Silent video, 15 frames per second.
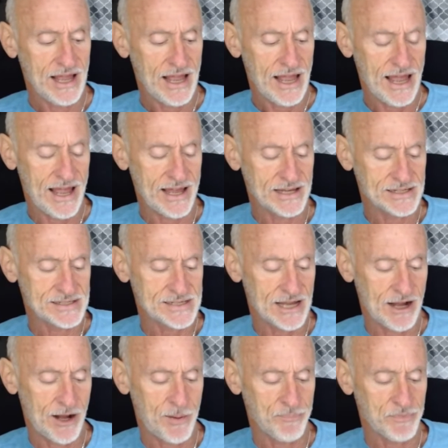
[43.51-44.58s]
And
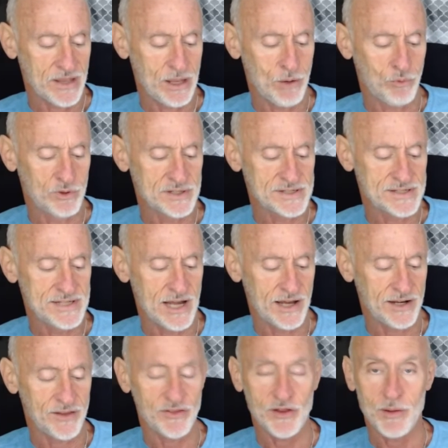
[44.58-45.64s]
it was done
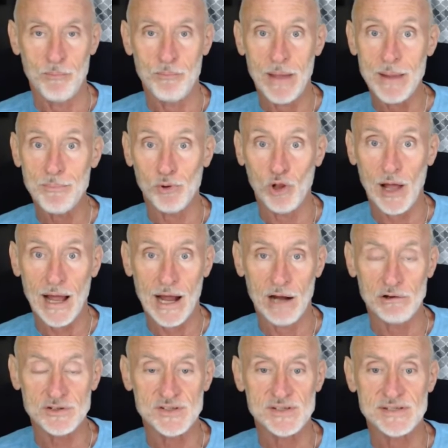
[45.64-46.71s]
at the Maple
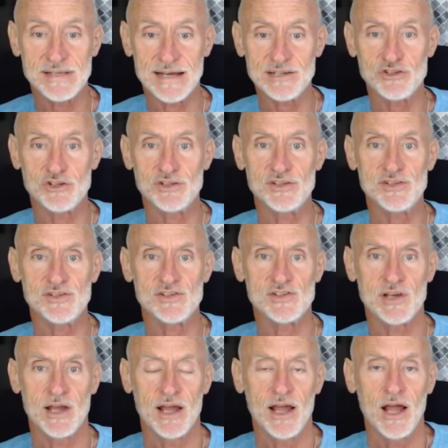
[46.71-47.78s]
House Sessions,
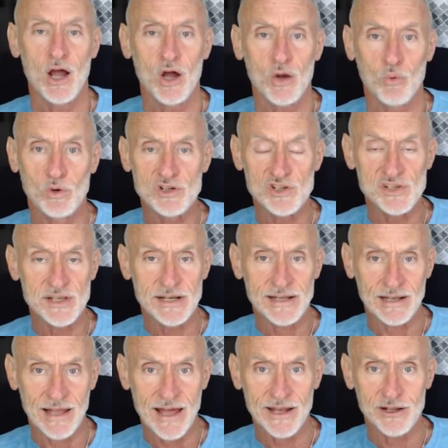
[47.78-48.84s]
which is in
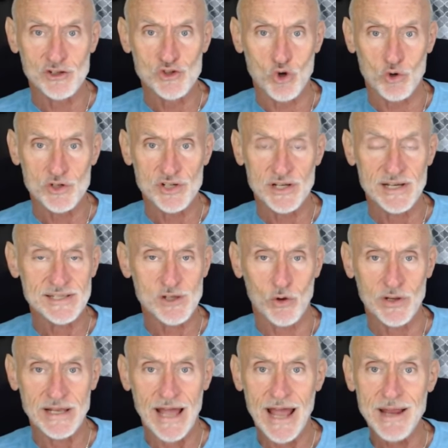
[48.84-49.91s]
Atlanta, Georgia. It's
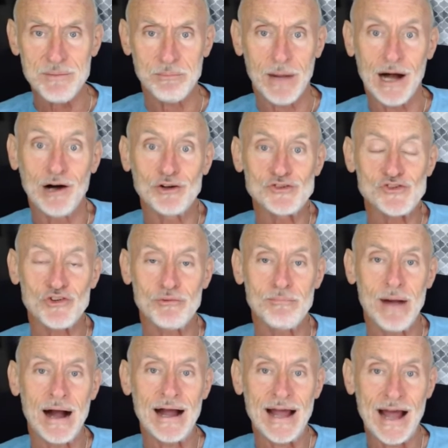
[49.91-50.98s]
only 8 miles from
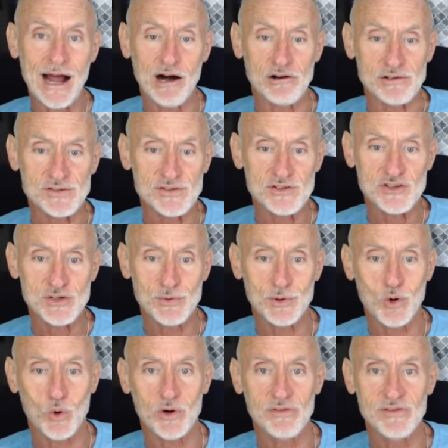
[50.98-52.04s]
my house. She
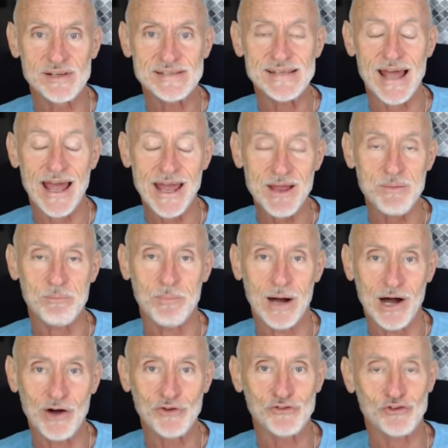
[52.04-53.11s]
recorded this 8
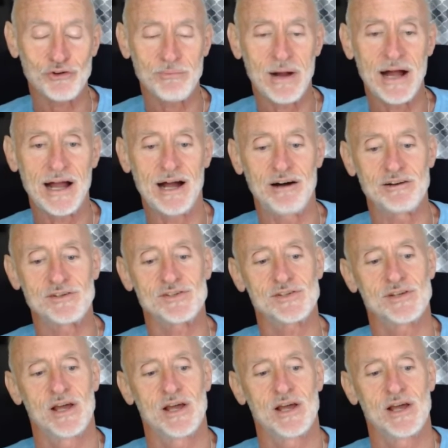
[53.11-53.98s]
miles from my house.